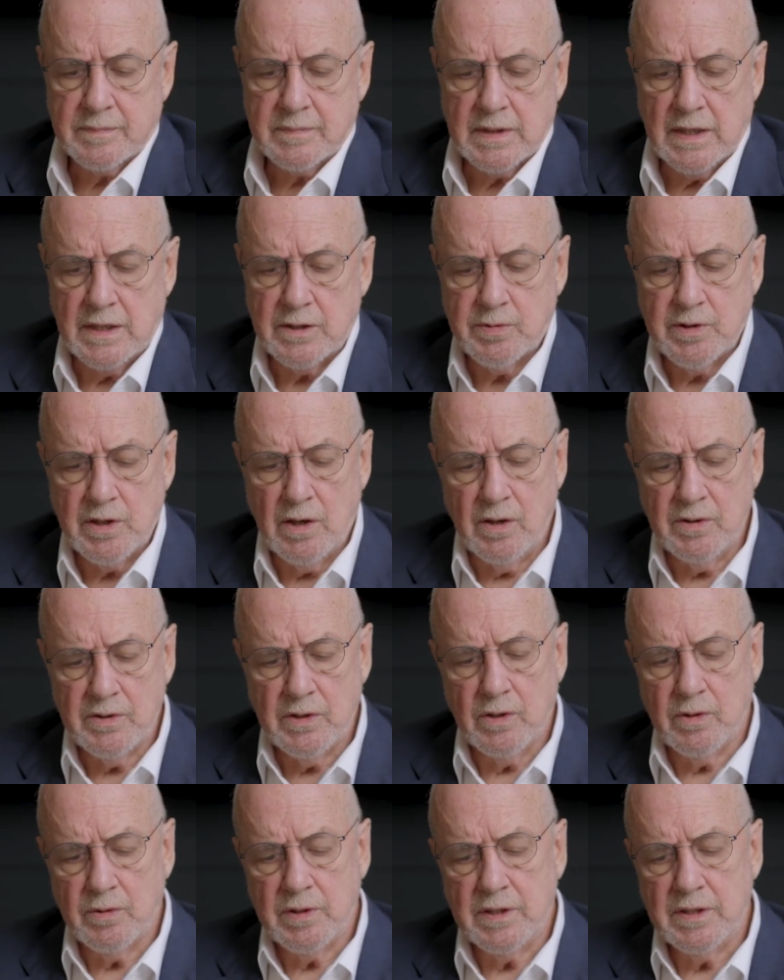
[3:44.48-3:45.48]
As we all
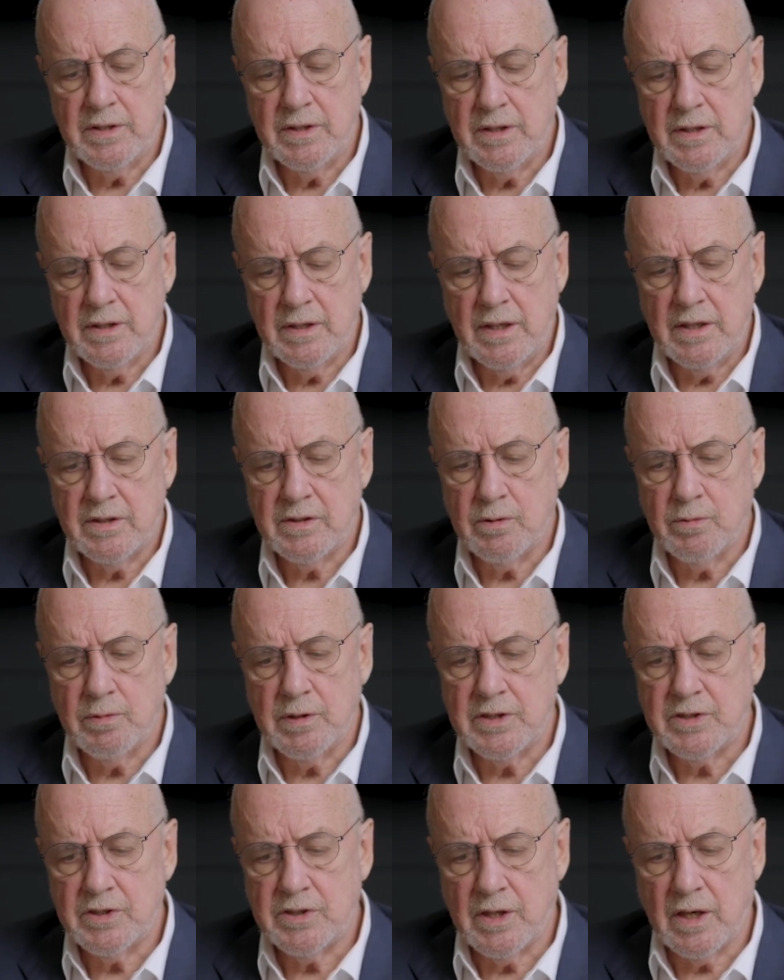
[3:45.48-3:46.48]
know, India has a
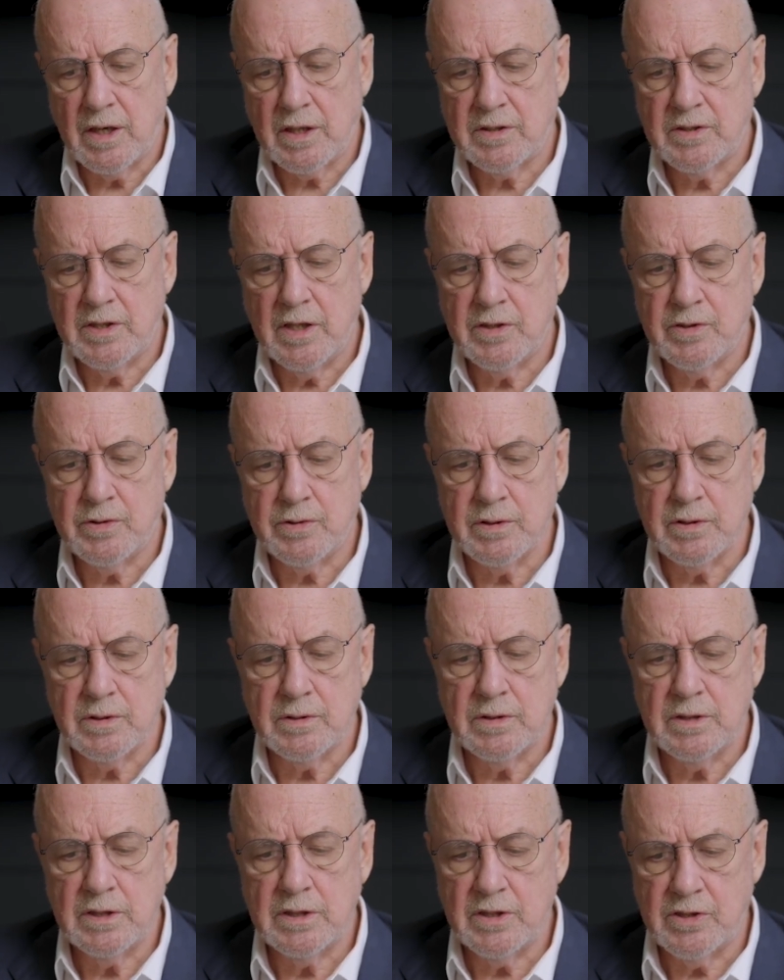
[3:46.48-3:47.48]
rich
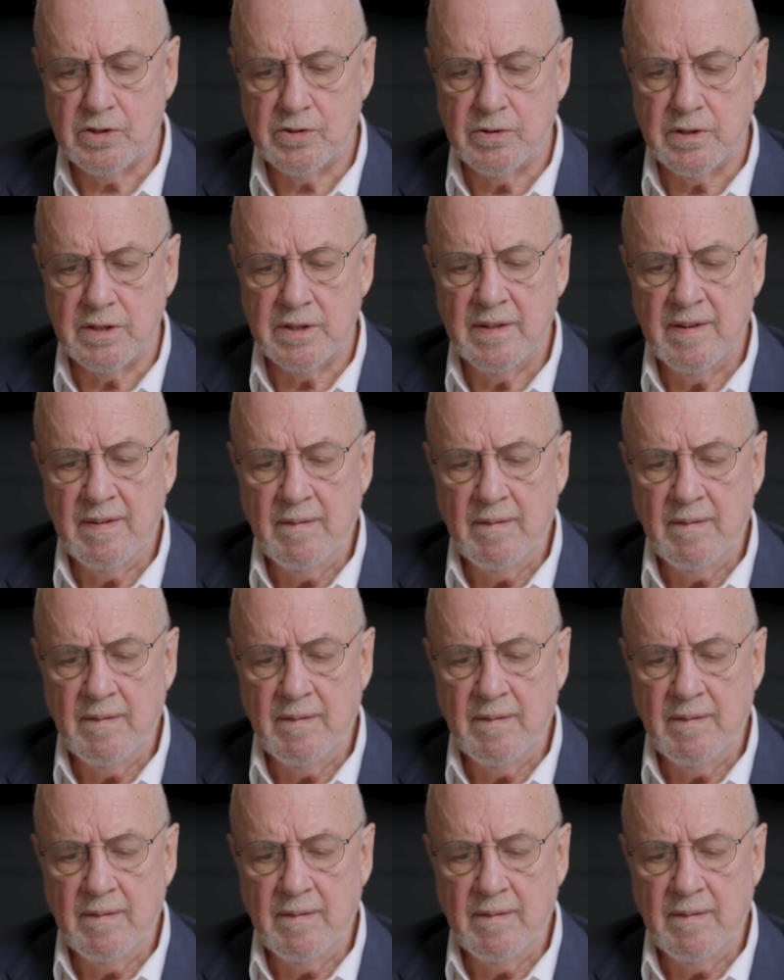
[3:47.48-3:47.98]
architectural history.